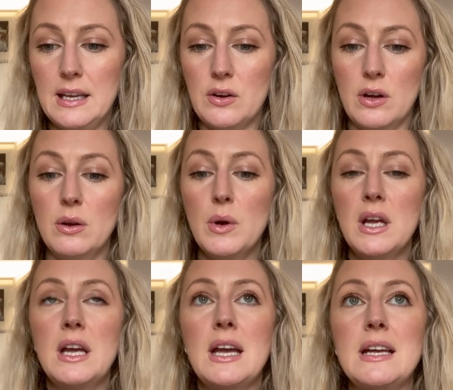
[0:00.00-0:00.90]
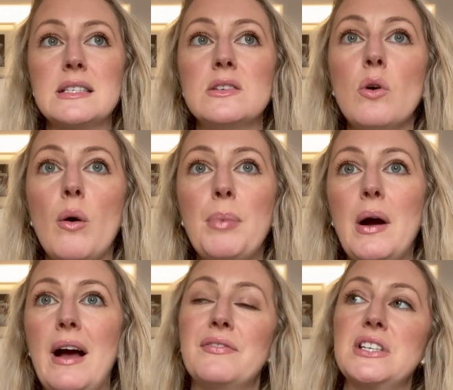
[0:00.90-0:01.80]
You know, it's not
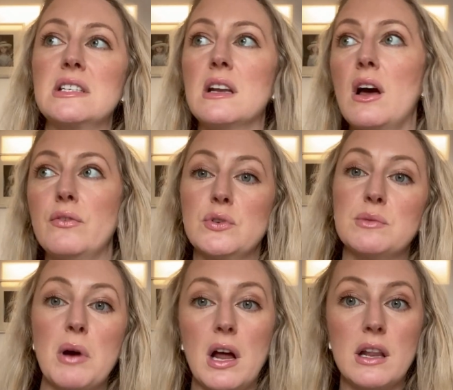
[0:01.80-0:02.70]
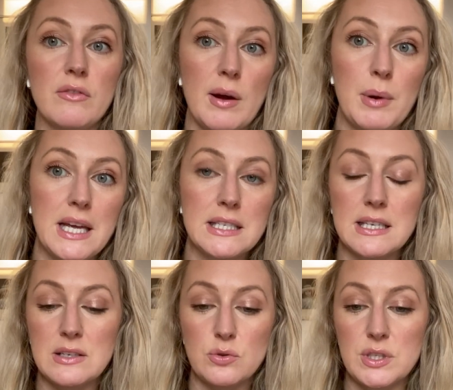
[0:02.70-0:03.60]
about having to laugh or smile in the right
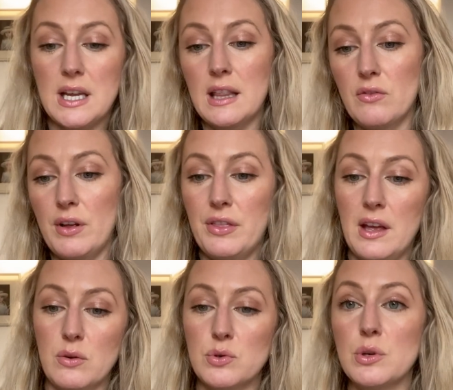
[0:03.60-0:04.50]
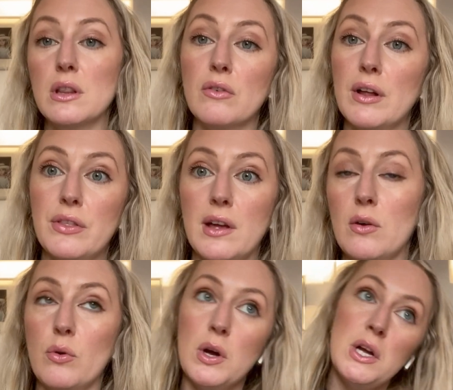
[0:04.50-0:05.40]
places or saying the right thing or doing the right
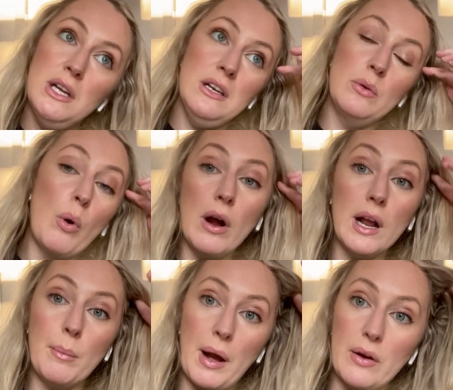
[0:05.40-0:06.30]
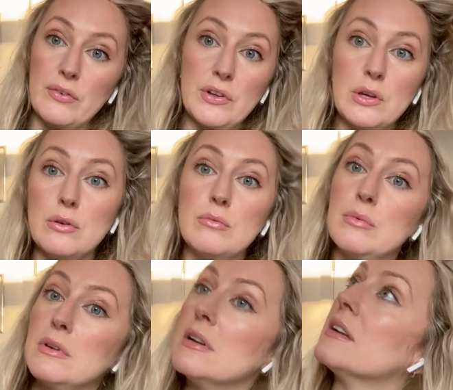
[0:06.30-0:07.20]
thing, or, you know, worrying about if
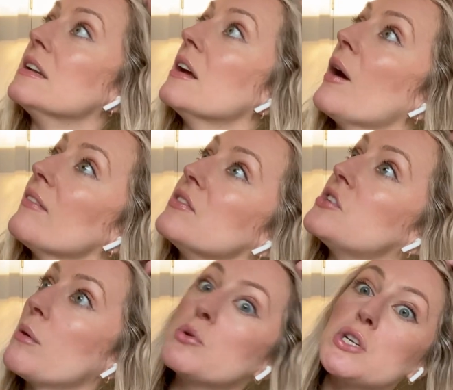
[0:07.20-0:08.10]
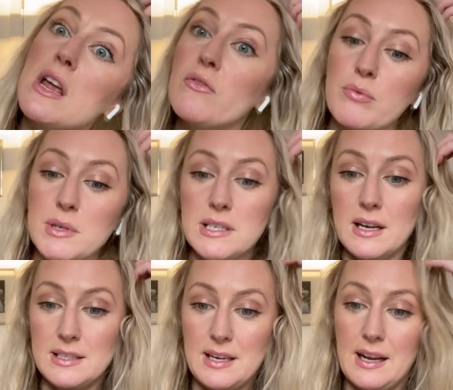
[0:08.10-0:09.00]
you, you know, have a double chin from a
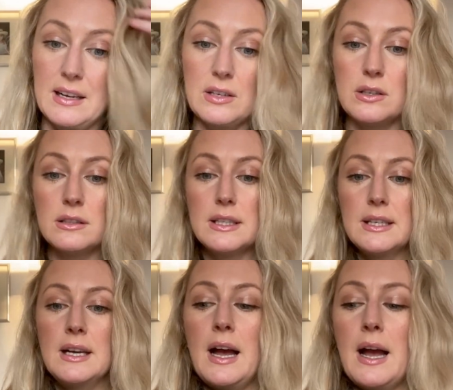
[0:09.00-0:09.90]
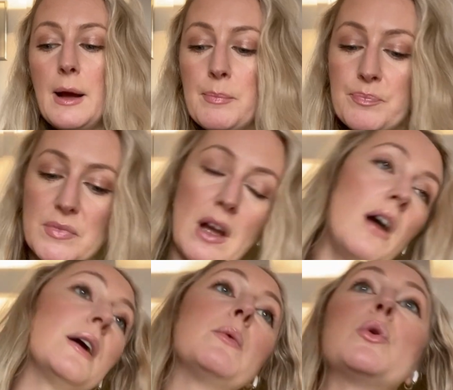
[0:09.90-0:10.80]
certain angle.
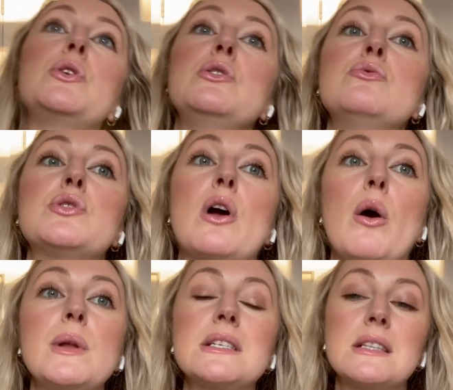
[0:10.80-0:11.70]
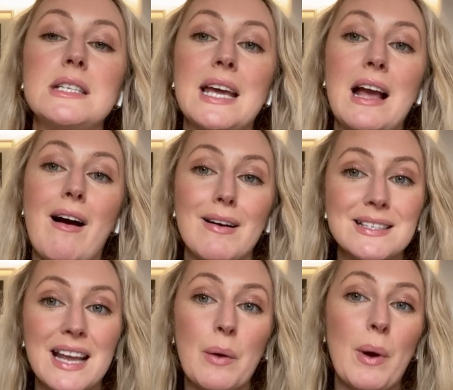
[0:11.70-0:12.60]
I want you to go into the date
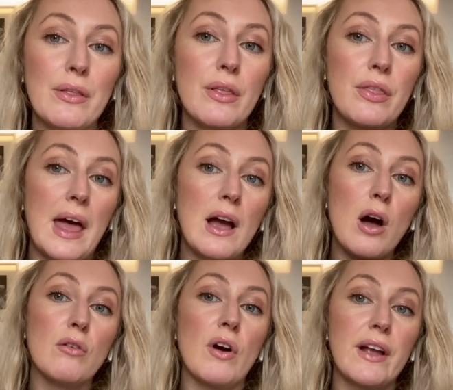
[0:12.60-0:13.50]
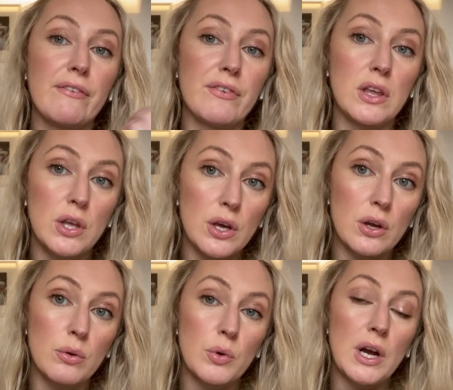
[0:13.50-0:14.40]
asking whether they are right for
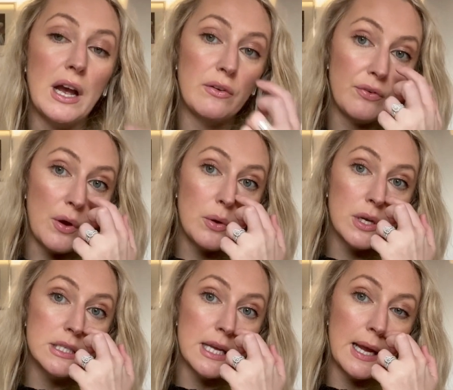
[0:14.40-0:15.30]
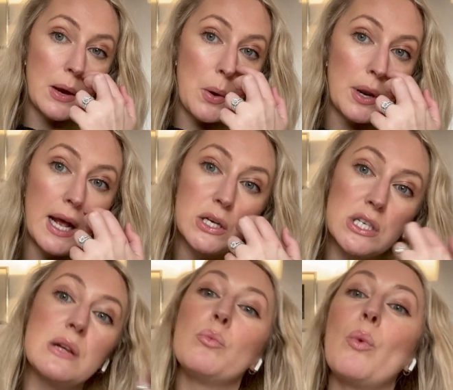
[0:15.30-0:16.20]
you and focusing on
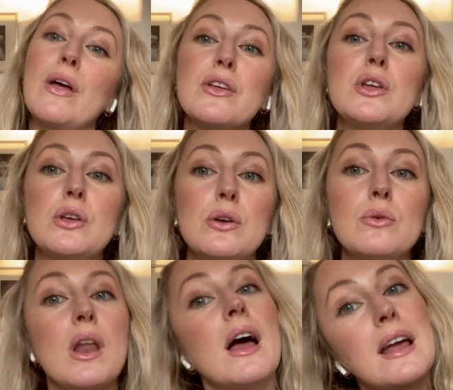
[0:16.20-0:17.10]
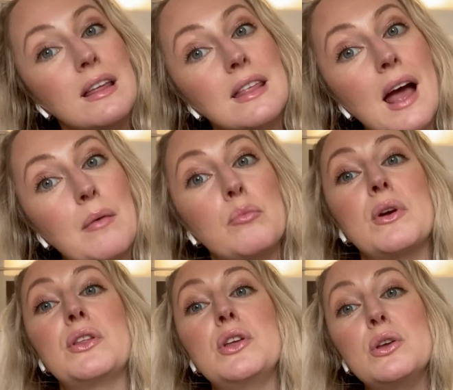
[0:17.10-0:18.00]
actually whether you like them,
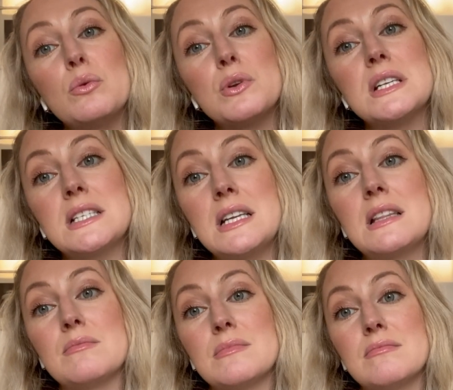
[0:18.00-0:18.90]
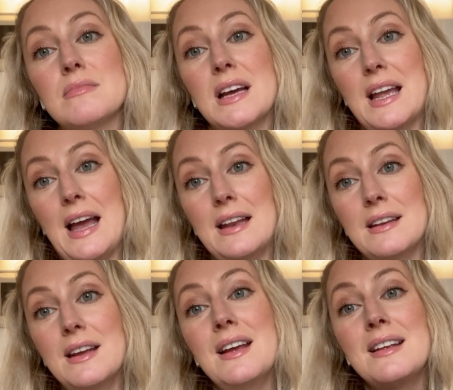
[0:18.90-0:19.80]
whether you want to see them again.
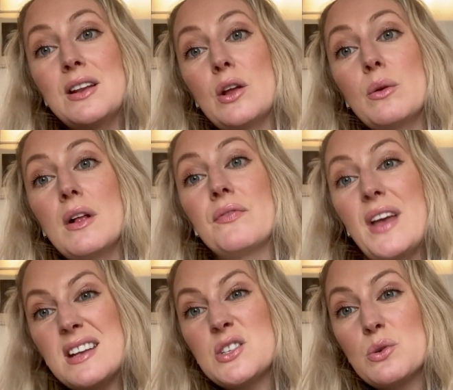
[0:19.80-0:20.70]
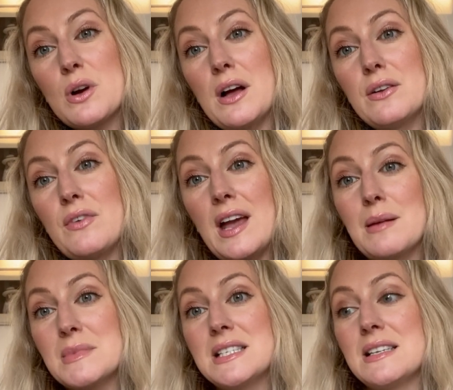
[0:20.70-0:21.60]
You know, that's your kind of
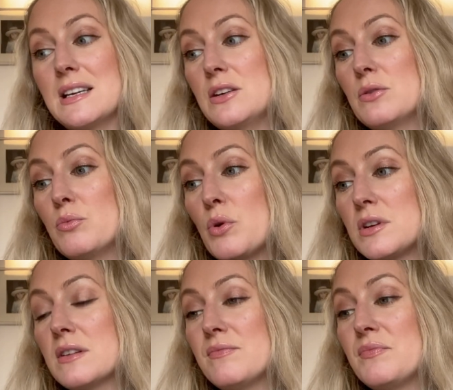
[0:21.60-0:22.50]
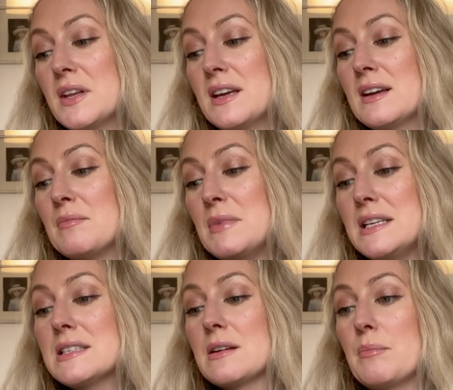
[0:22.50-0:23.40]
aim, isn't it? You want to
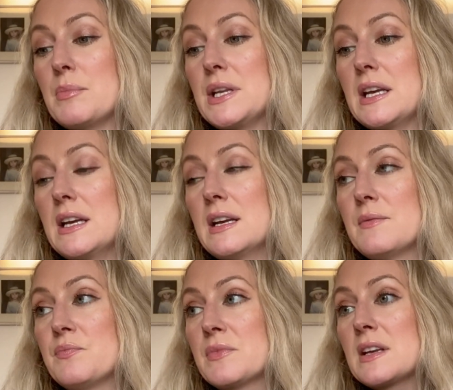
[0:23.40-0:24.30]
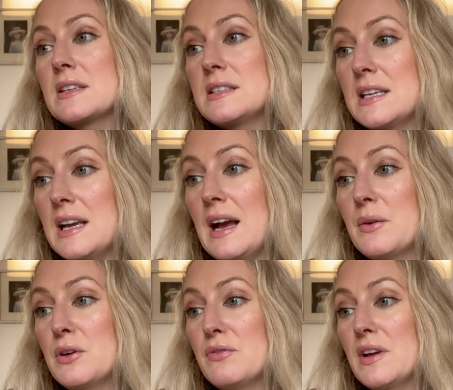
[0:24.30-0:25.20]
meet somebody, see how
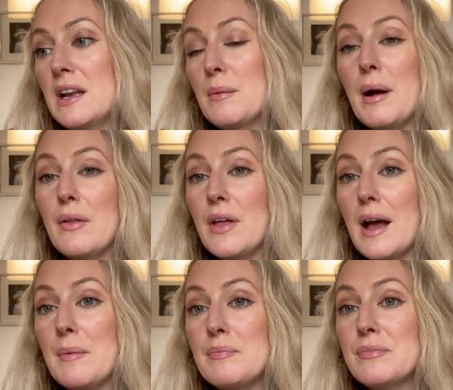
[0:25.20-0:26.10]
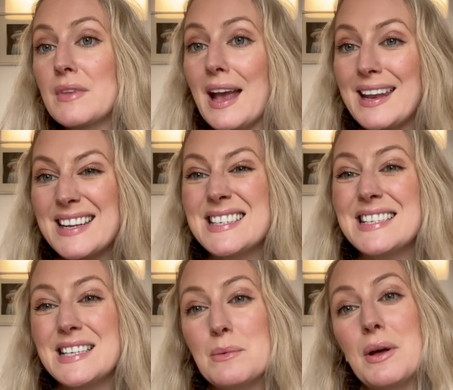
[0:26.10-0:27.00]
you feel about them, and actually
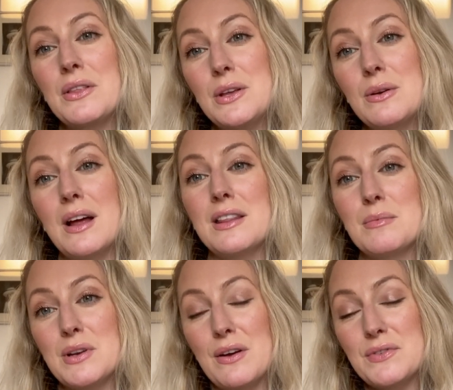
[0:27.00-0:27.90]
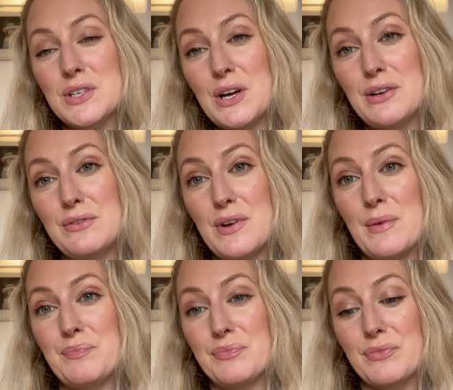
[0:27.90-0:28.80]
see whether you like them enough to kind
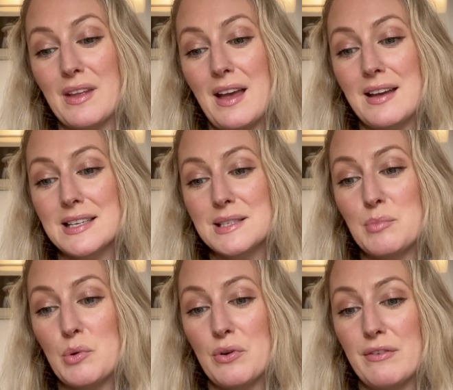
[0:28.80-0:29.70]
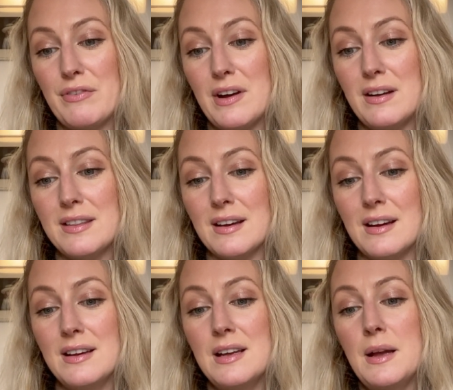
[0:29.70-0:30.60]
of explore it further.